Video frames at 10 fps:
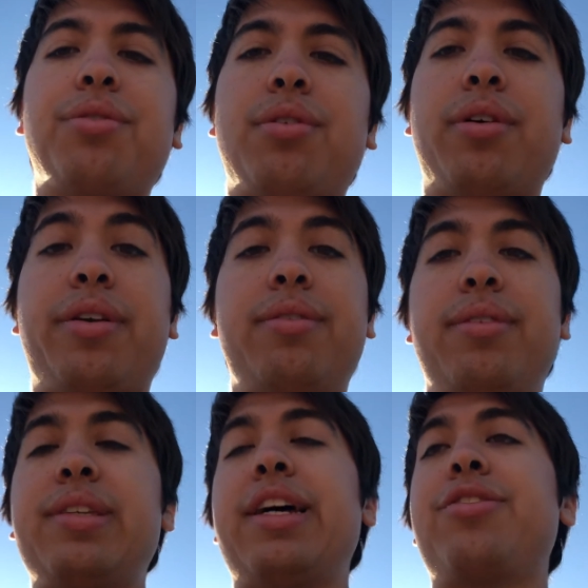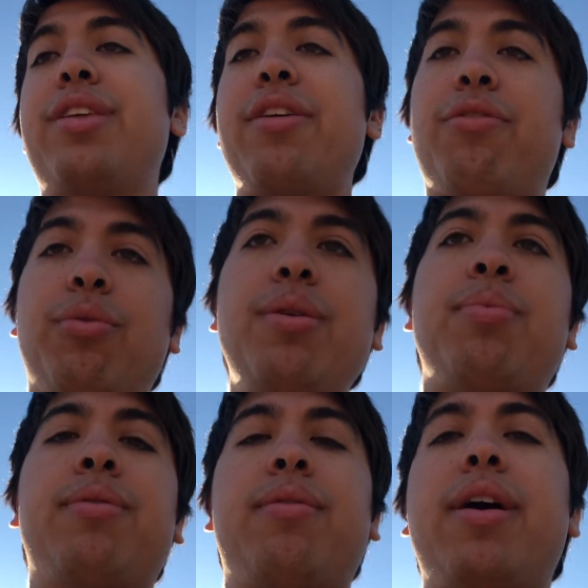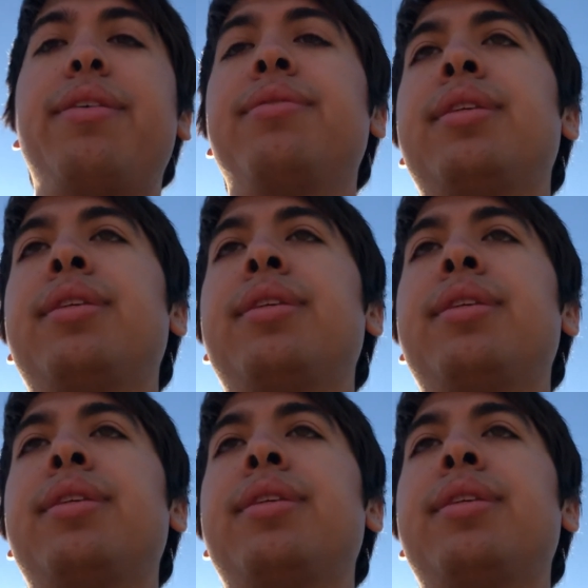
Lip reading: or / Death Sweep, right?